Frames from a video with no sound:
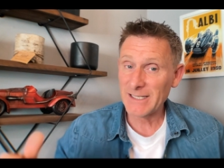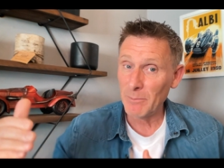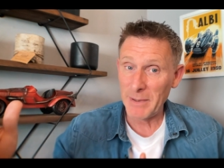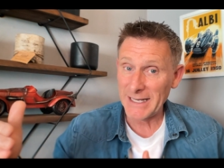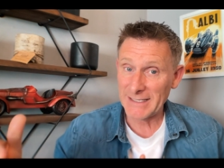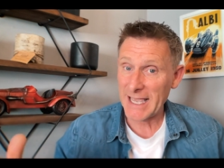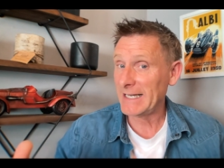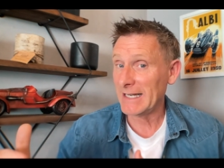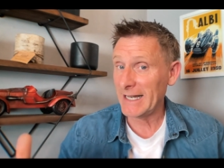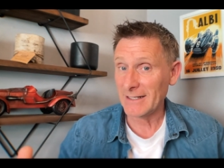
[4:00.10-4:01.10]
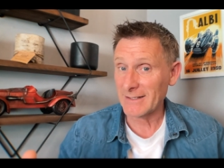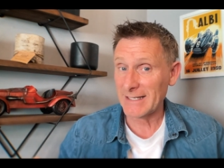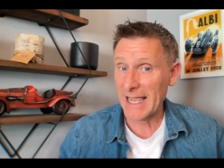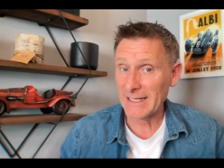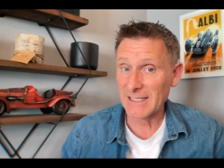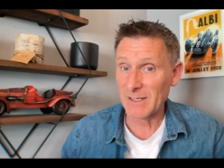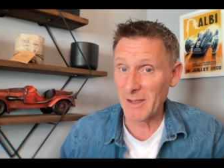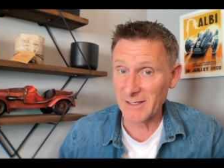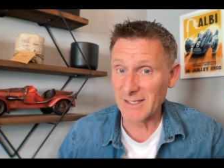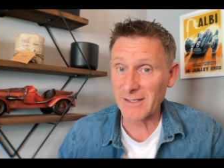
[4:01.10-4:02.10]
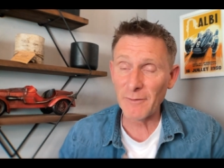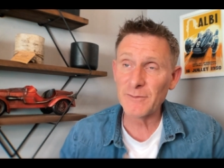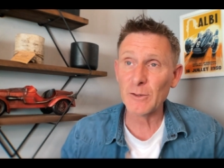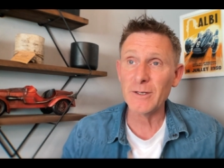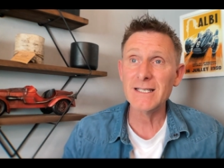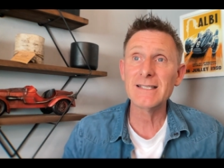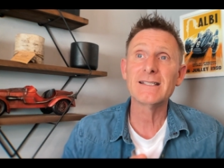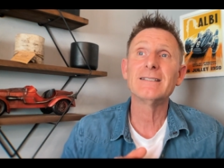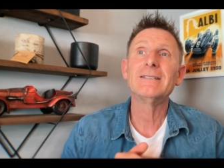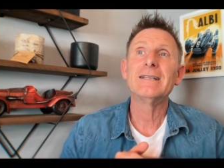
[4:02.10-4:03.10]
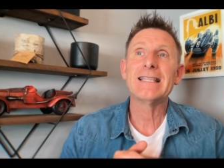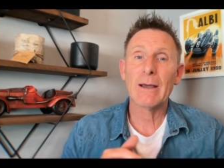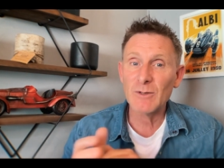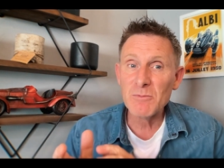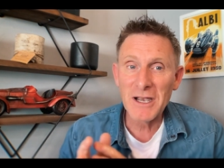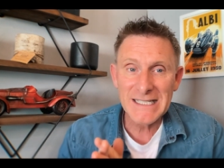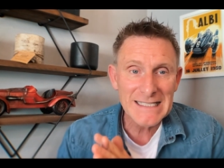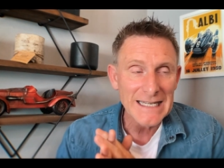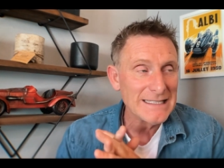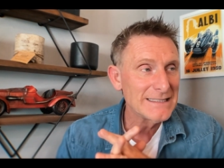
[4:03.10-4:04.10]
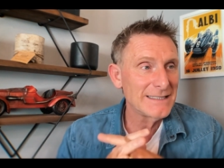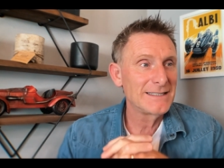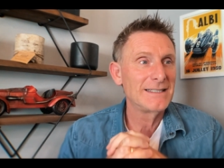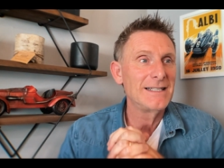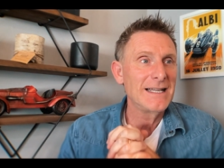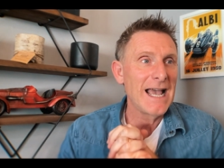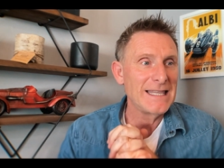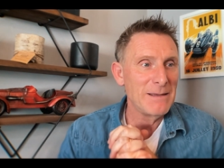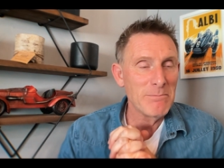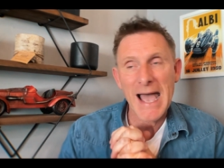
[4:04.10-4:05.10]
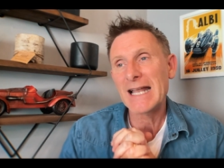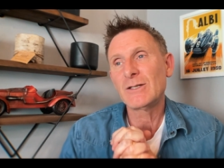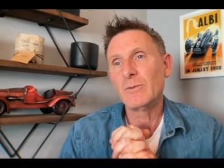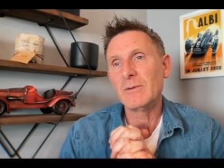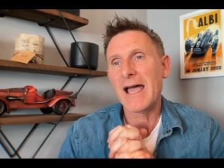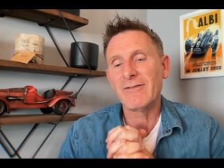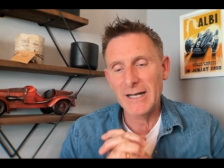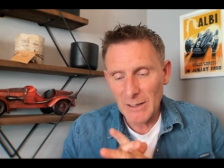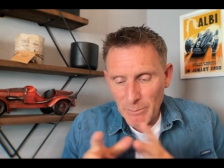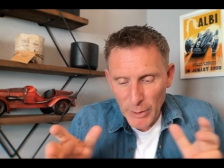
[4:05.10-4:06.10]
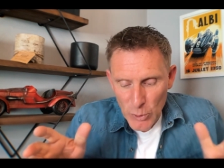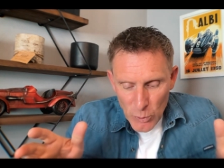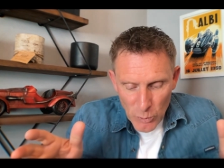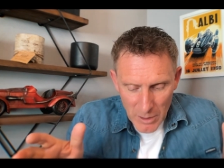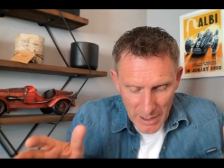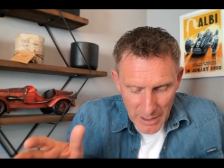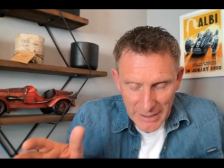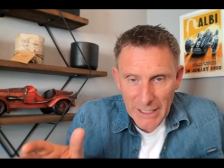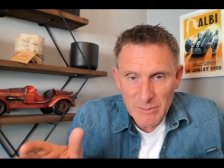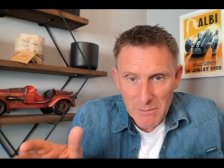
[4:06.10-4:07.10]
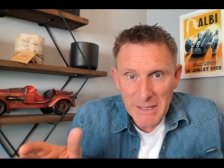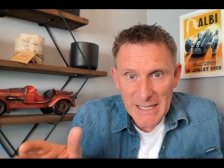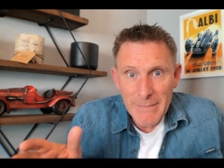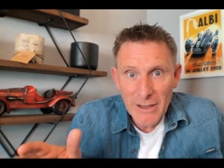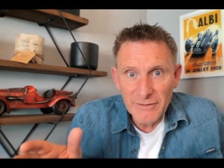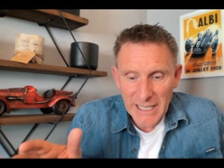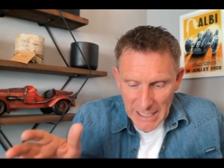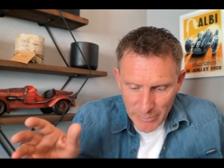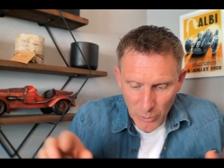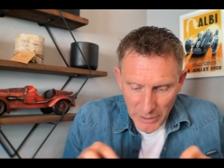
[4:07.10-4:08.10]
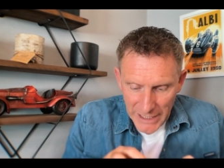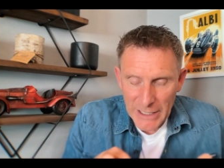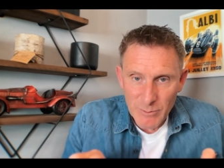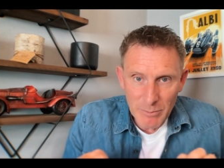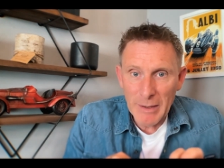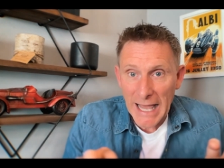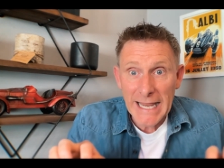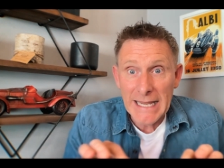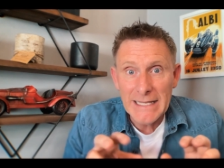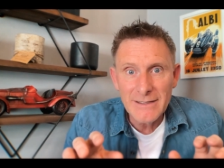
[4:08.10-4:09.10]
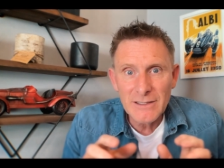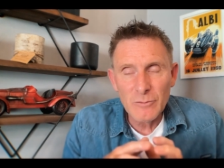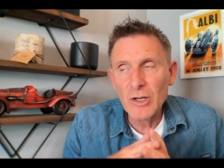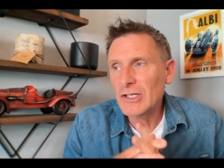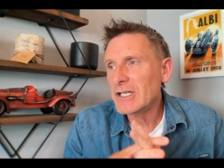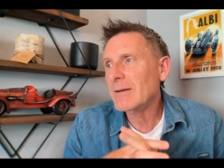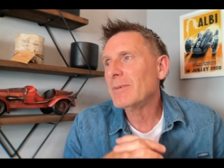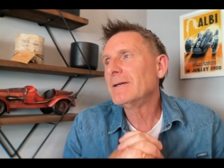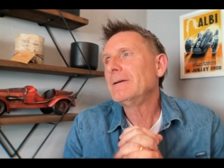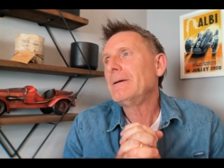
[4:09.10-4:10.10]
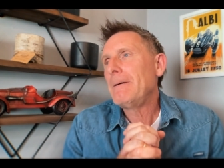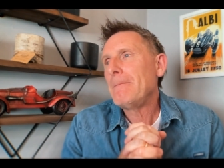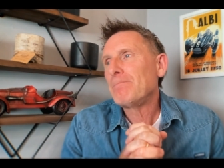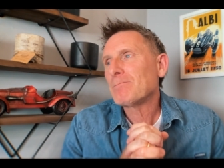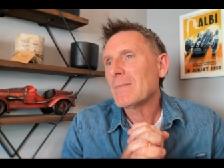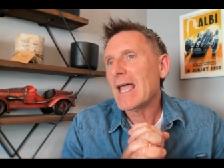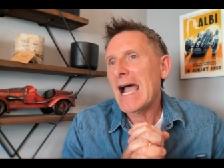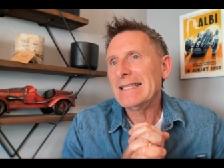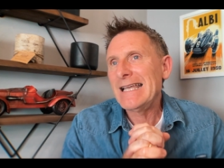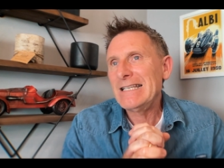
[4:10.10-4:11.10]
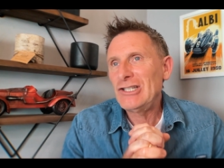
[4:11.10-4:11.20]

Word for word: to Big Ted and Little Ted and some other stuffed toys. That was my seat. And then Matt would have a little blue, I think it was a Mickey Mouse keyboard, and he would play the worship. And then